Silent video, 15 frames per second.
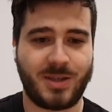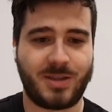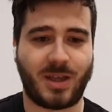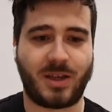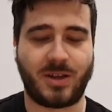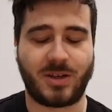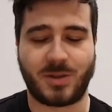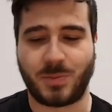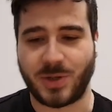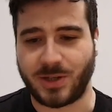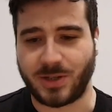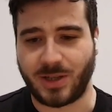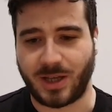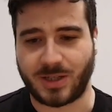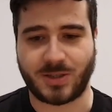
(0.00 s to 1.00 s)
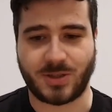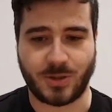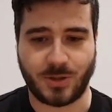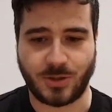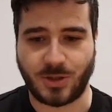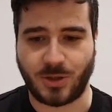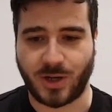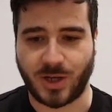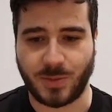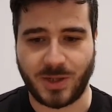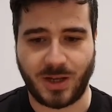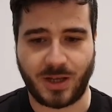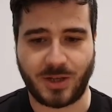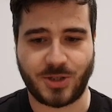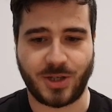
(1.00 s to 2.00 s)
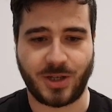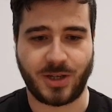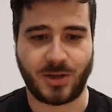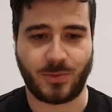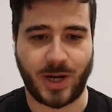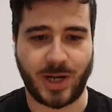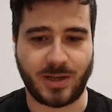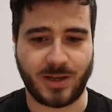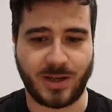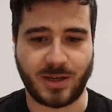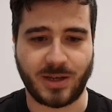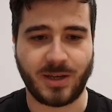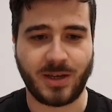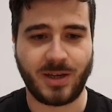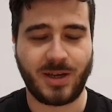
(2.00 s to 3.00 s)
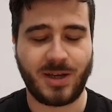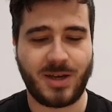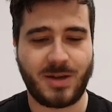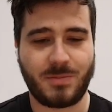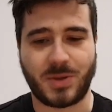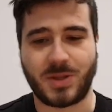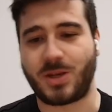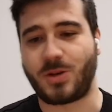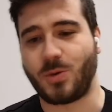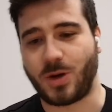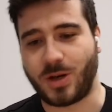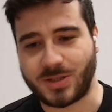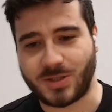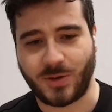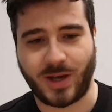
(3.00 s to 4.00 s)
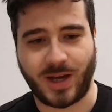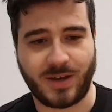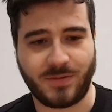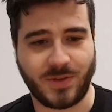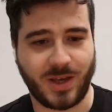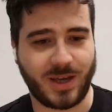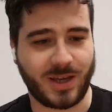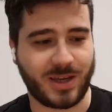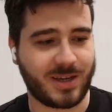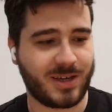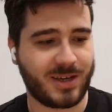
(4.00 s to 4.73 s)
that you need to build, like search and recommendation and ranking. But then you also have like,